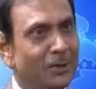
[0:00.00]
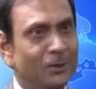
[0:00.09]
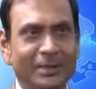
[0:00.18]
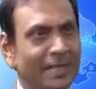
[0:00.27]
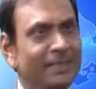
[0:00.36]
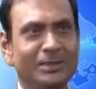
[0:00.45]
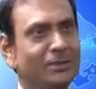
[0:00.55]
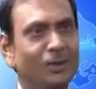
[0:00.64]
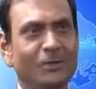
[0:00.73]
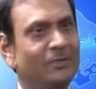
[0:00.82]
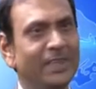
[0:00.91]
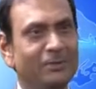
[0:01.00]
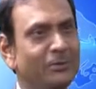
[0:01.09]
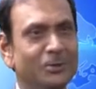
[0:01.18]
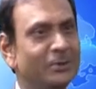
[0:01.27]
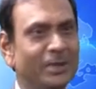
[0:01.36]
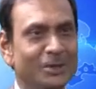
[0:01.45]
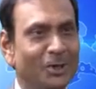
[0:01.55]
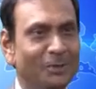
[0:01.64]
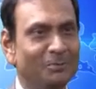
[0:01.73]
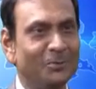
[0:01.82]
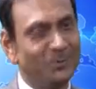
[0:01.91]
that is not where we should
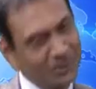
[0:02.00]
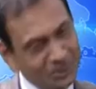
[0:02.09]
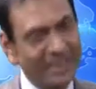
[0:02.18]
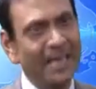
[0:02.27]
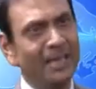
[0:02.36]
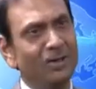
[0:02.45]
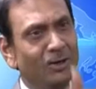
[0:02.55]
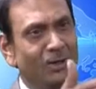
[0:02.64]
stop. We should carry on.